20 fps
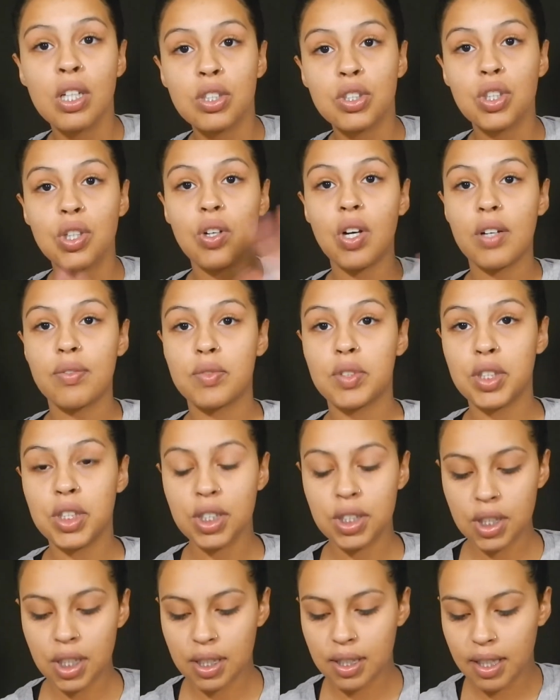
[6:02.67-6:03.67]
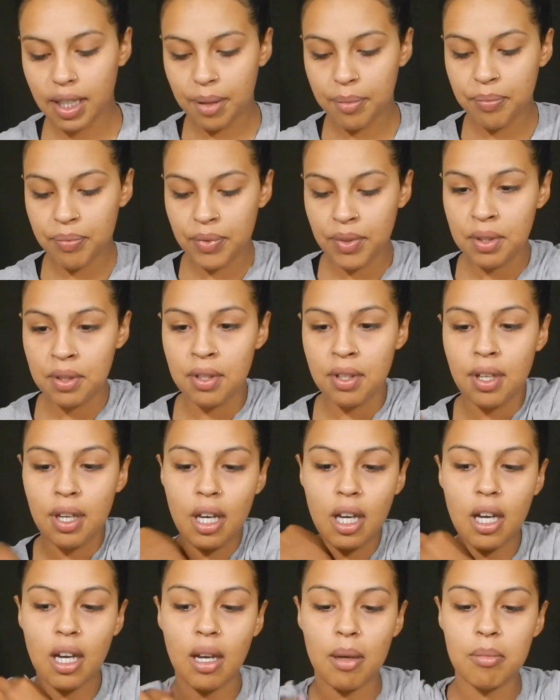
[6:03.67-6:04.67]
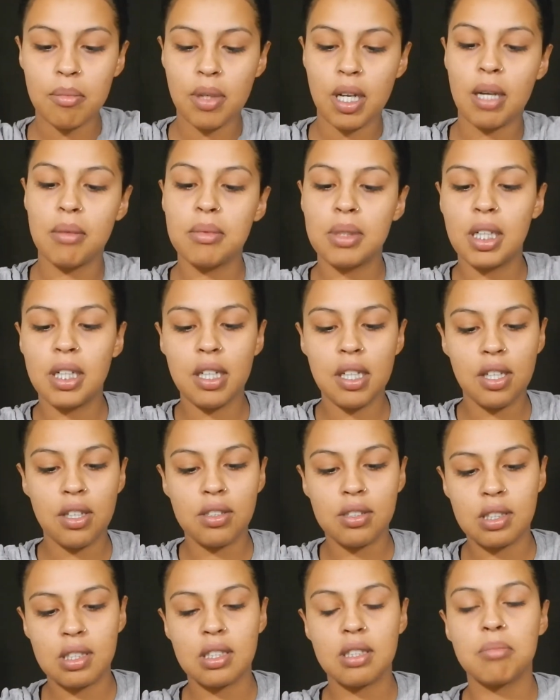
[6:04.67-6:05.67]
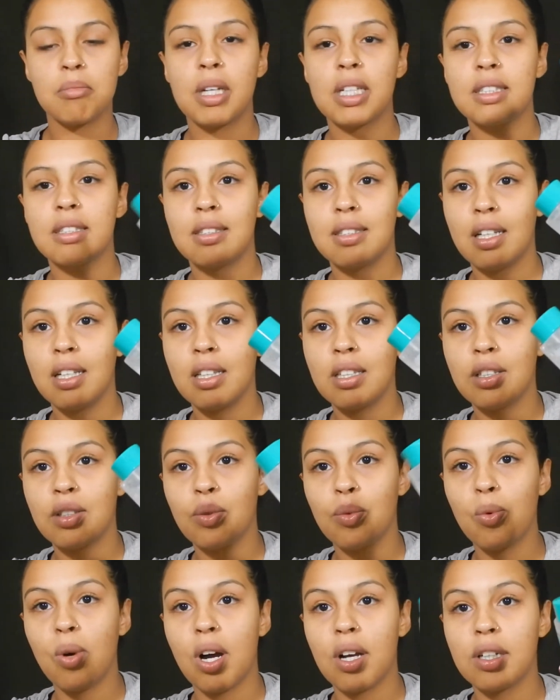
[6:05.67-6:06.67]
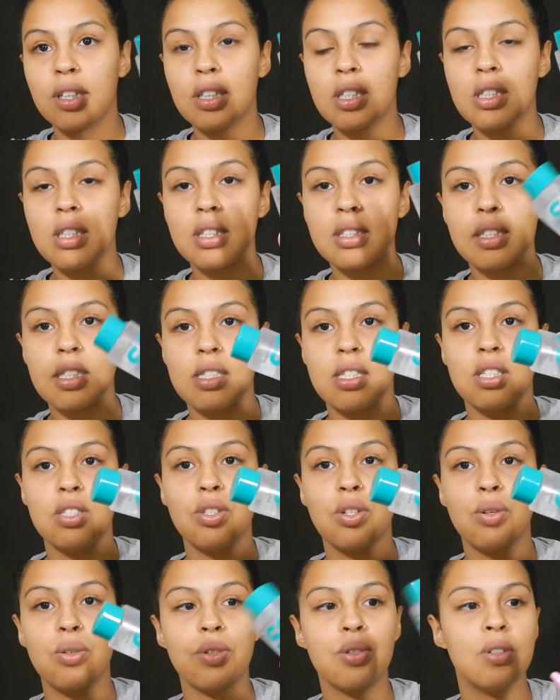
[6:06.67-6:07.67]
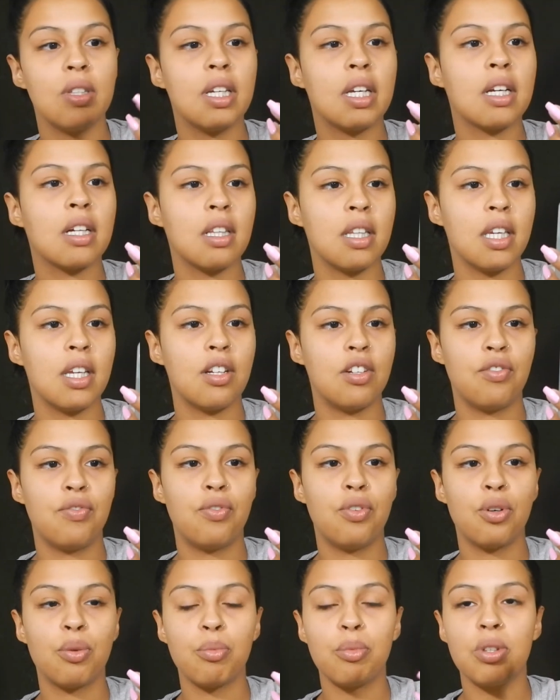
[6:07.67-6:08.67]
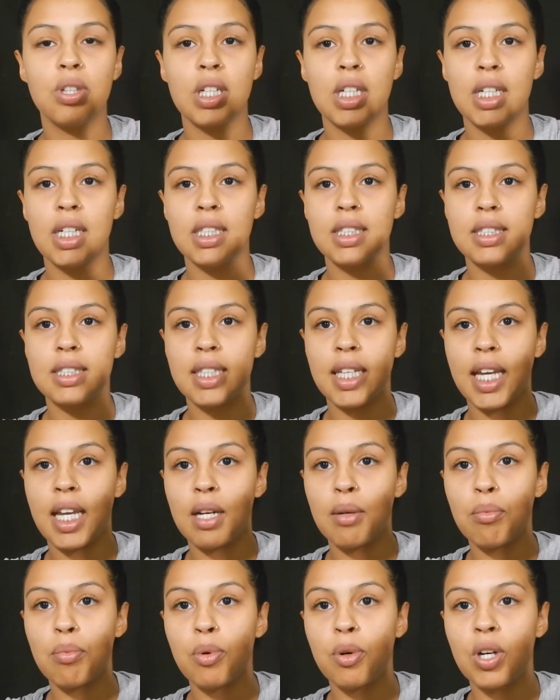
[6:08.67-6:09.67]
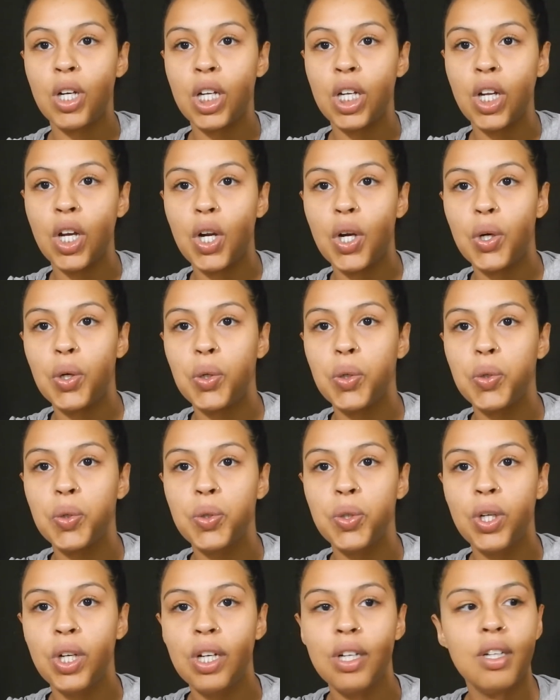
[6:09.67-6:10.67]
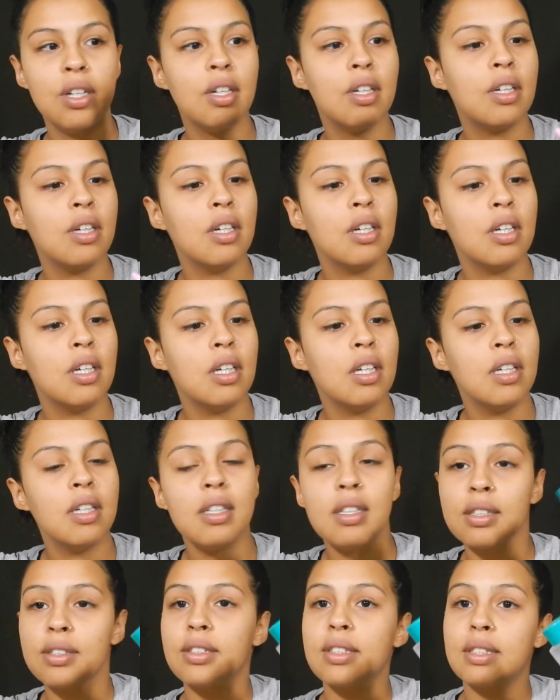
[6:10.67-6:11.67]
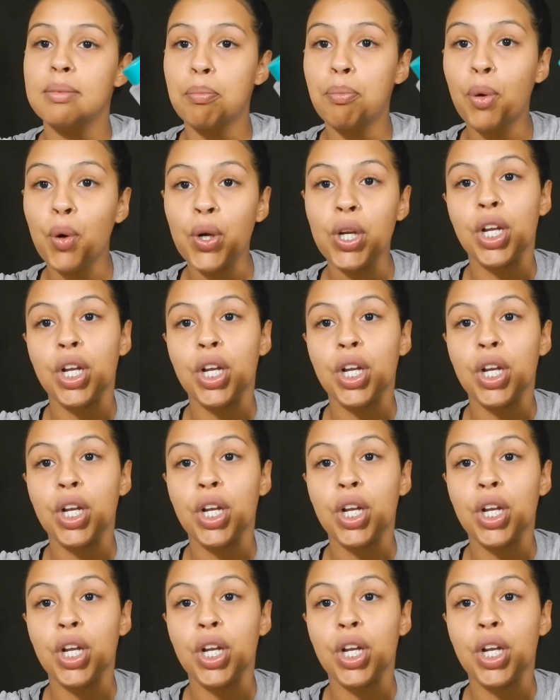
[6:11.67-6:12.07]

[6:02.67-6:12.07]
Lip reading: so after you've done them, I'm gonna use this micellar water. This is a totally clean formula, 10.0 I